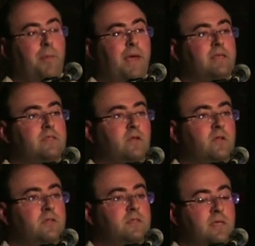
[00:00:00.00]
makes
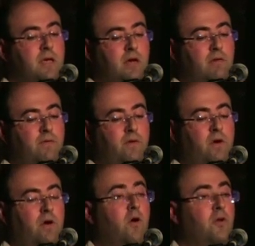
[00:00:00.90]
tools
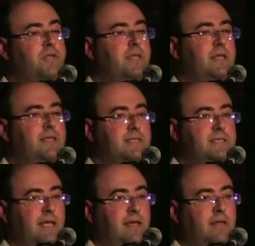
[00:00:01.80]
for content
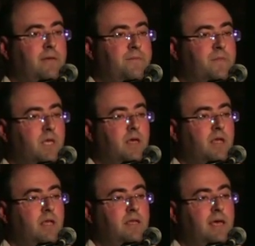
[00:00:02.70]
understanding.
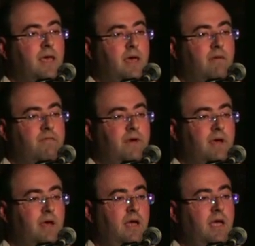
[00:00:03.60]
They have
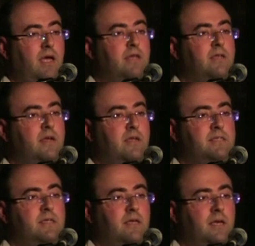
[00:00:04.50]
an
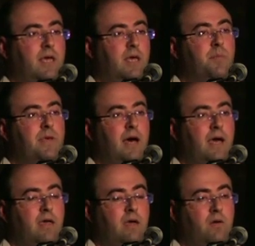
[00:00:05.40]
interesting
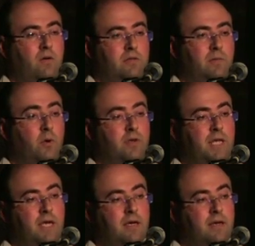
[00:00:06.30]
API called
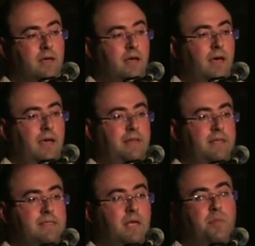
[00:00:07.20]
Wordnik, and
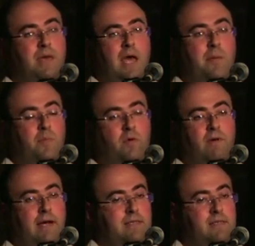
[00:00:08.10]
this API
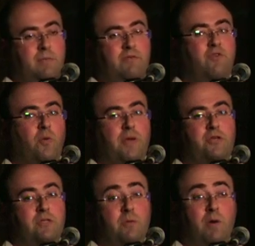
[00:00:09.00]
provides some
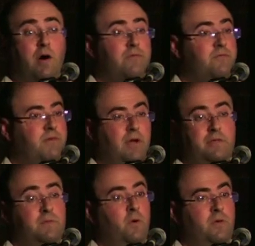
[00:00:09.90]
information about
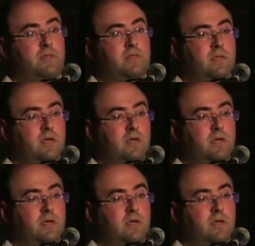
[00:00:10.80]
various words.